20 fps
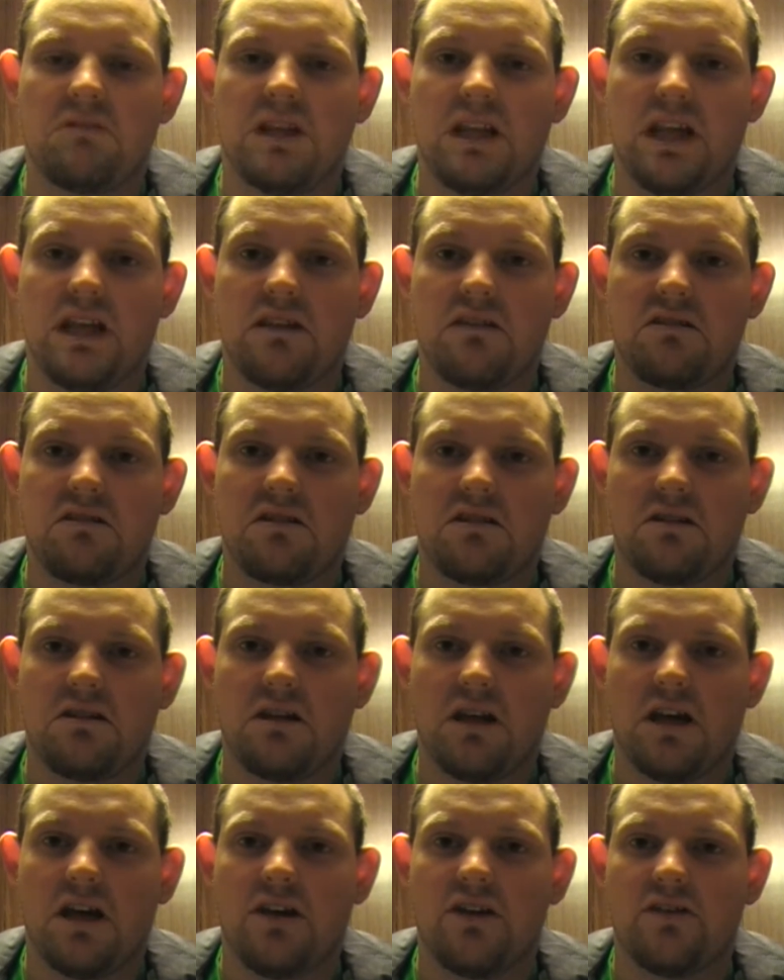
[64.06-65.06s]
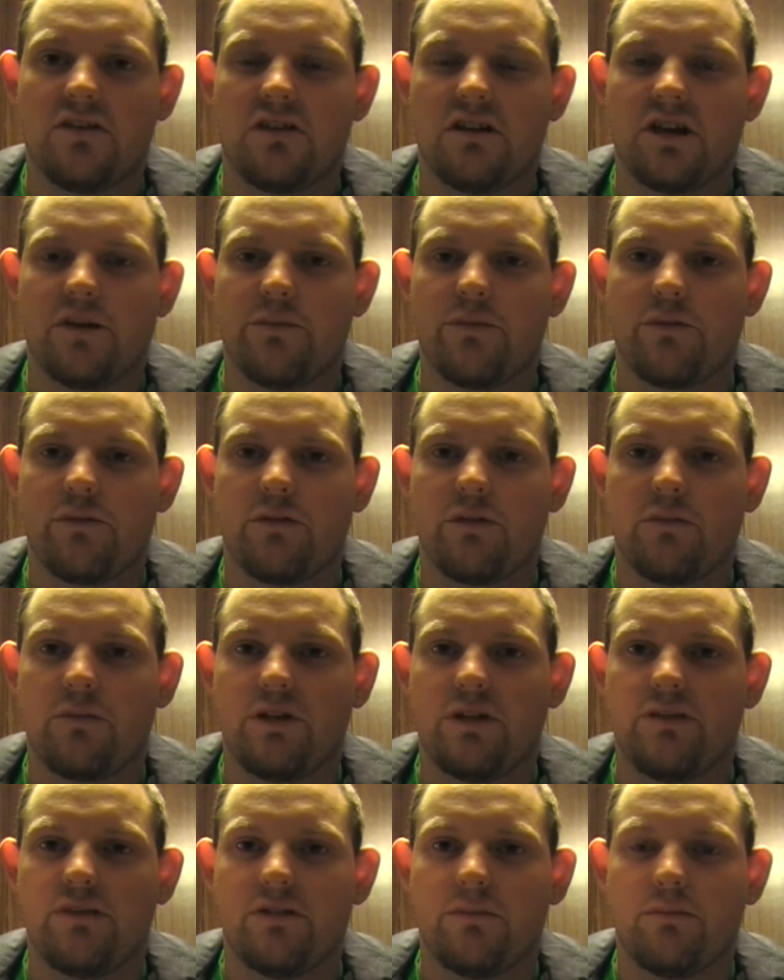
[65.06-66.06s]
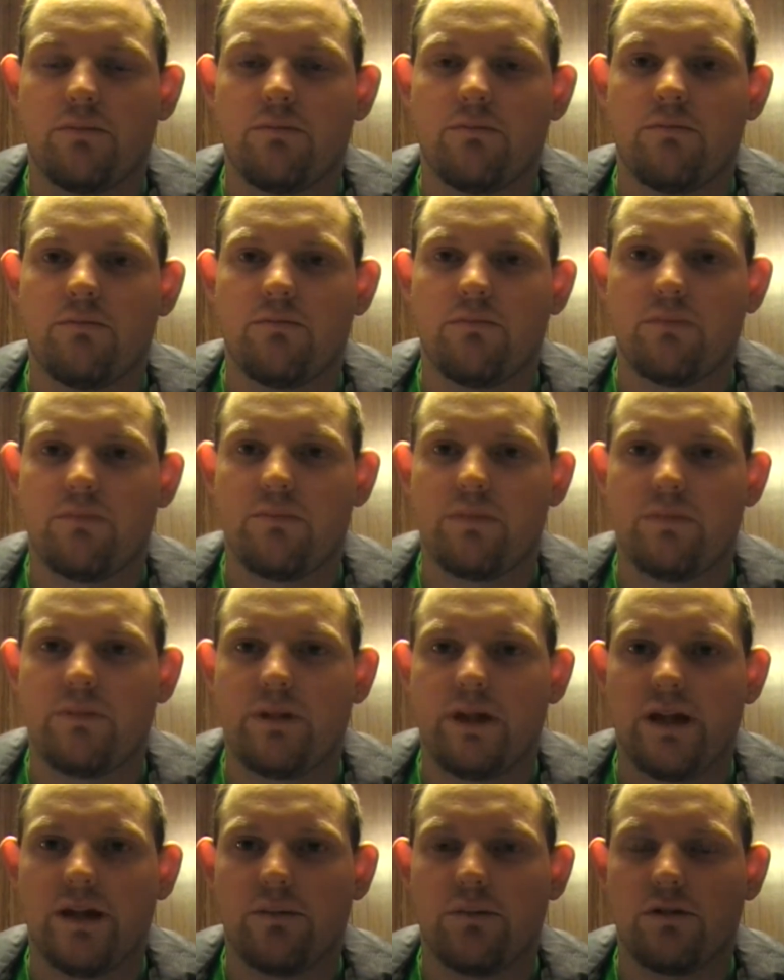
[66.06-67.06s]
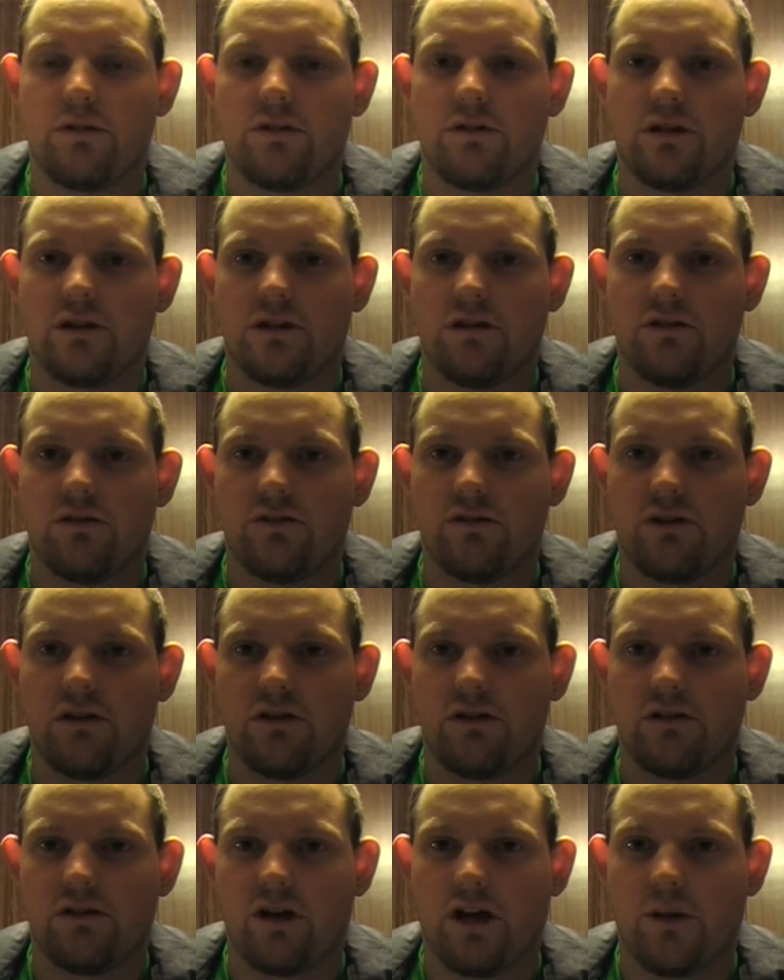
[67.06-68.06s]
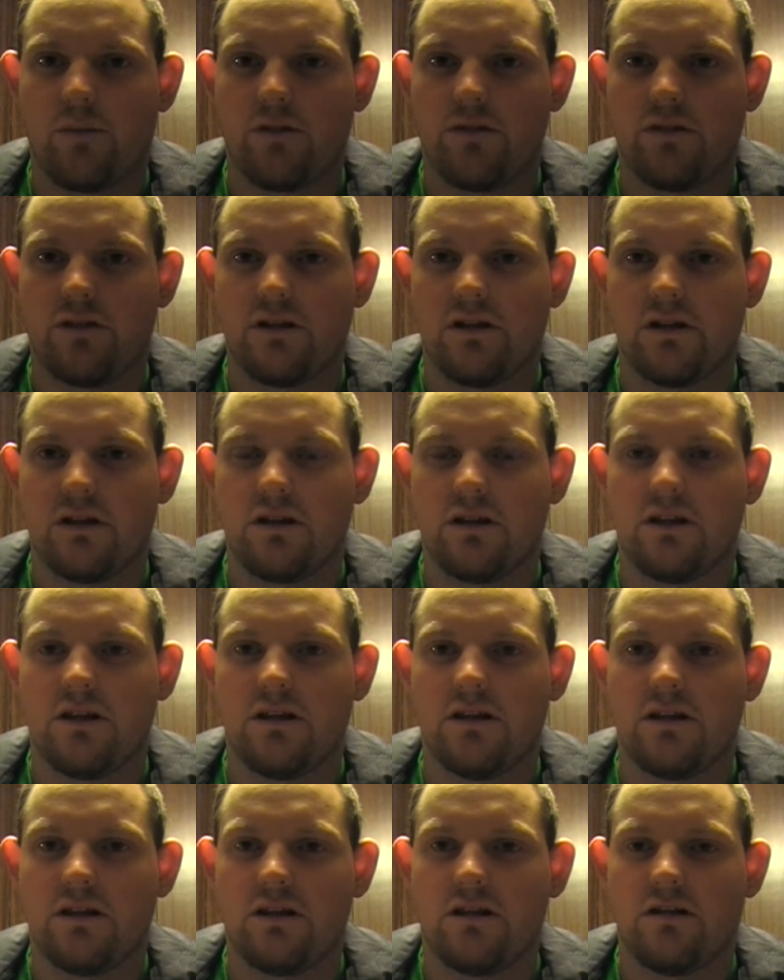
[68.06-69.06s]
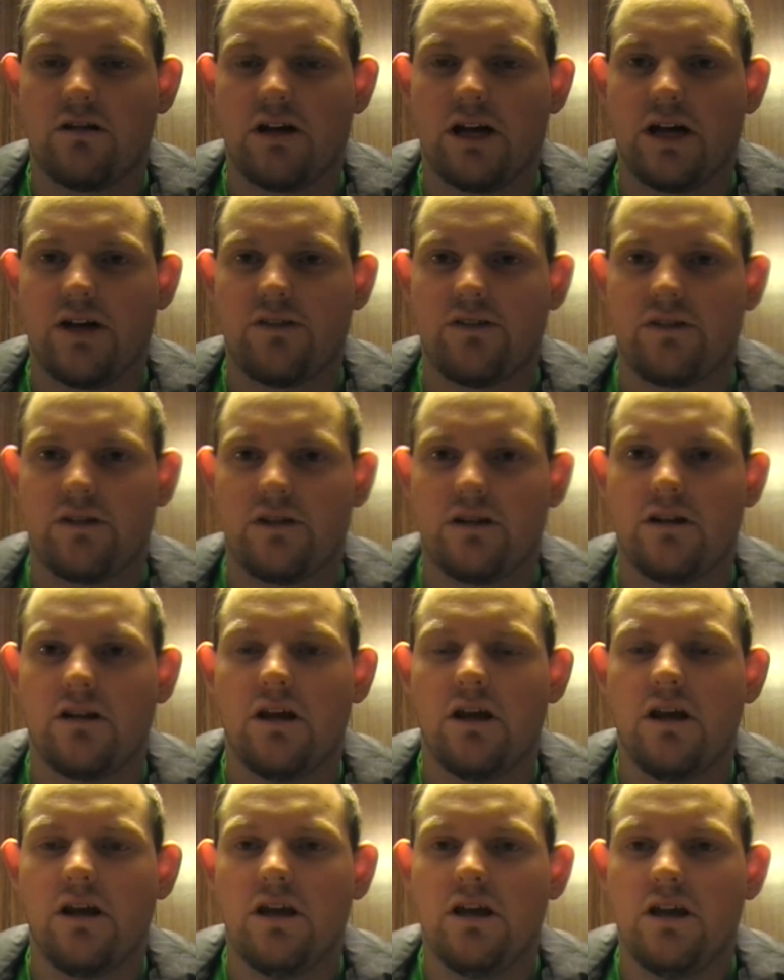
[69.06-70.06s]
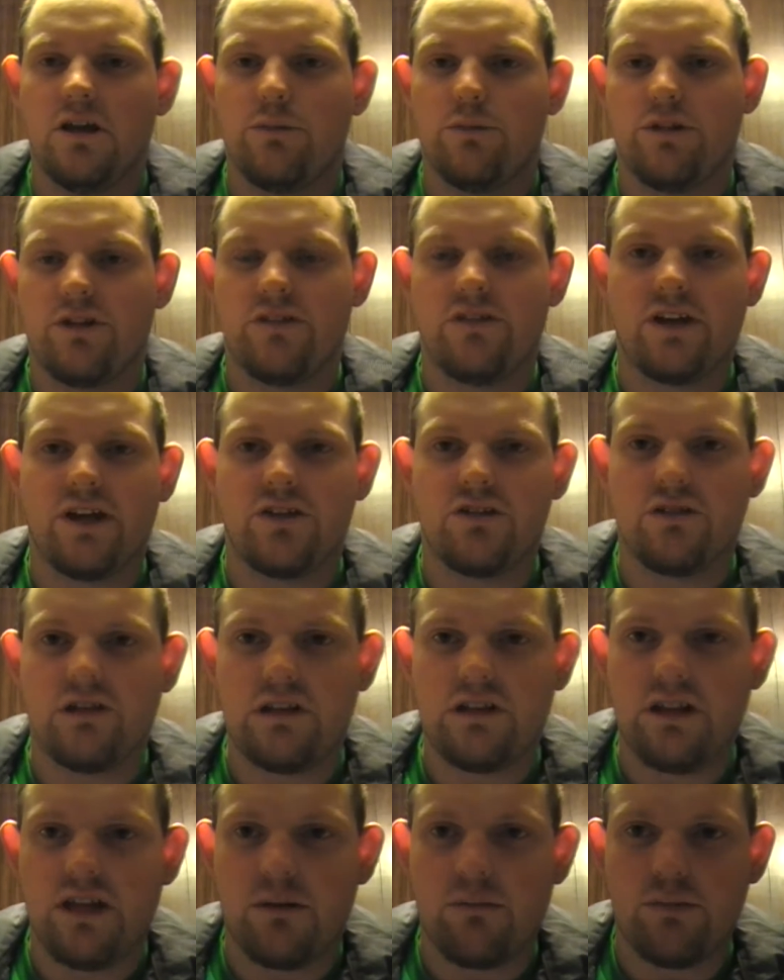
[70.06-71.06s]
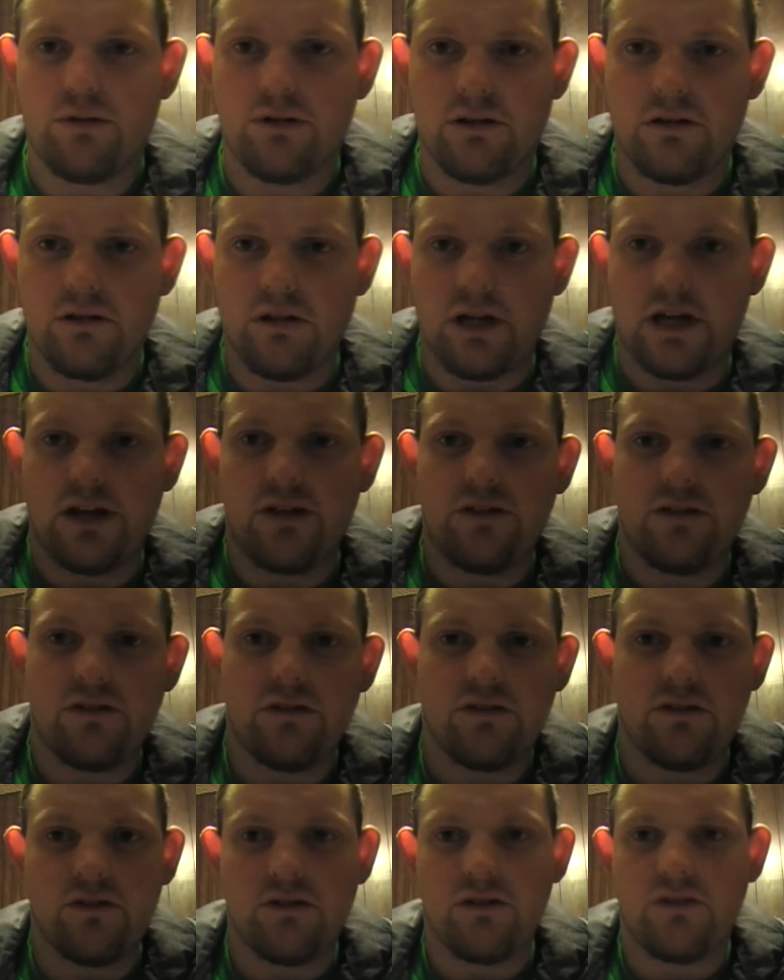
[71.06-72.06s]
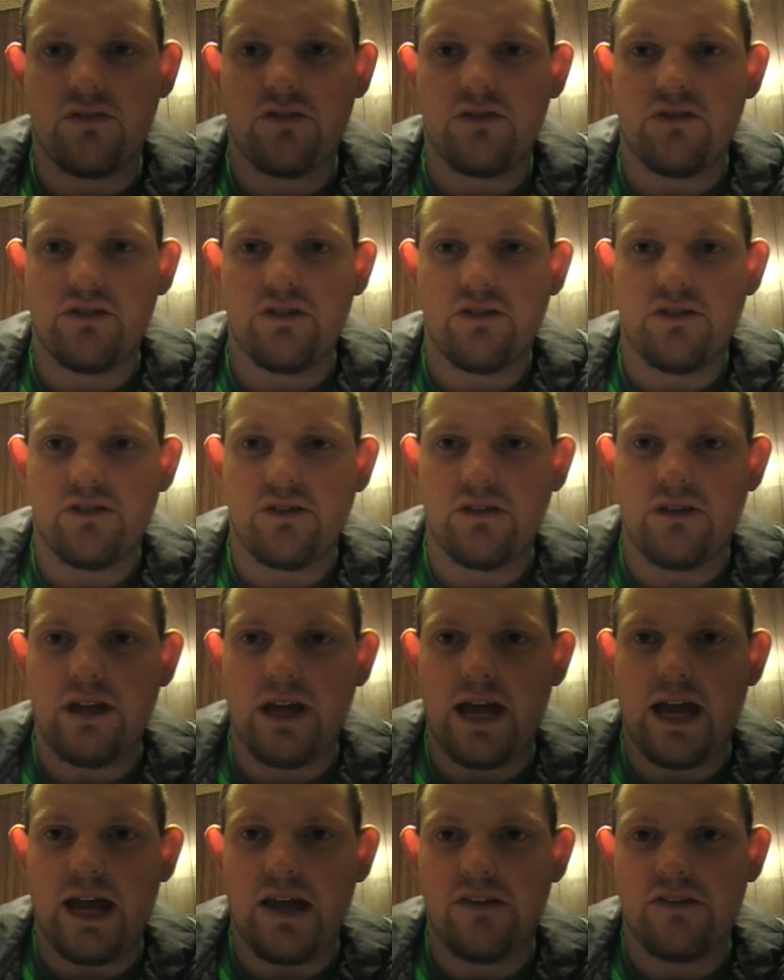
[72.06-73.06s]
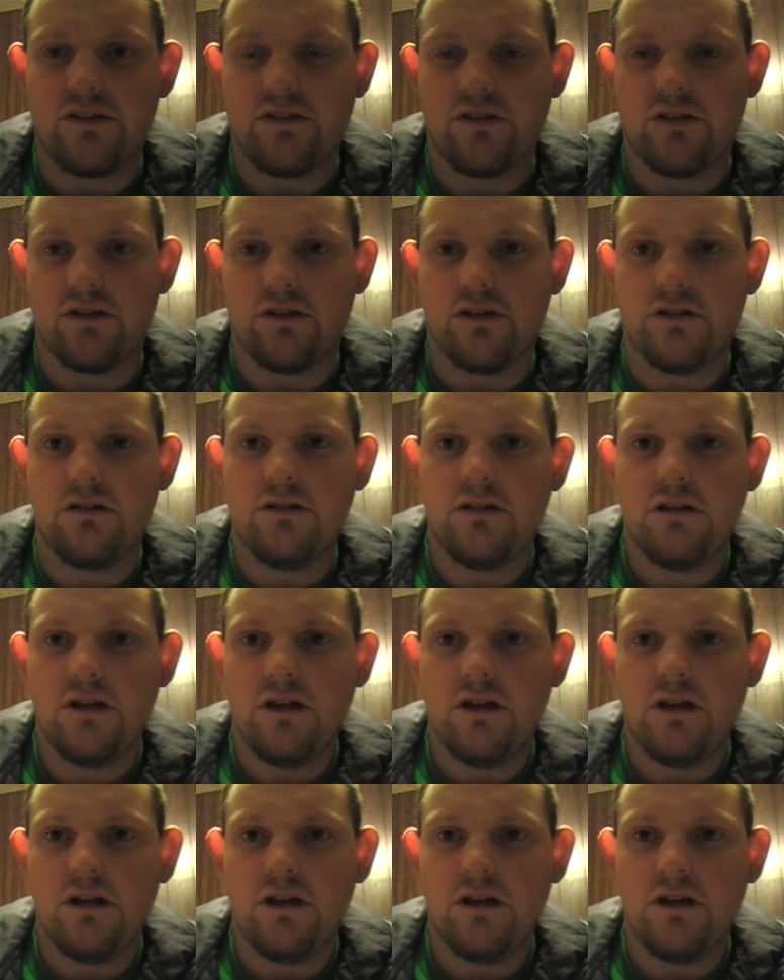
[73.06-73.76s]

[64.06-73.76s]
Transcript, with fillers: that's nice, it comes with a piece of paper that goes on top of the glass there, but it's actually tempered glass, so it's just as good,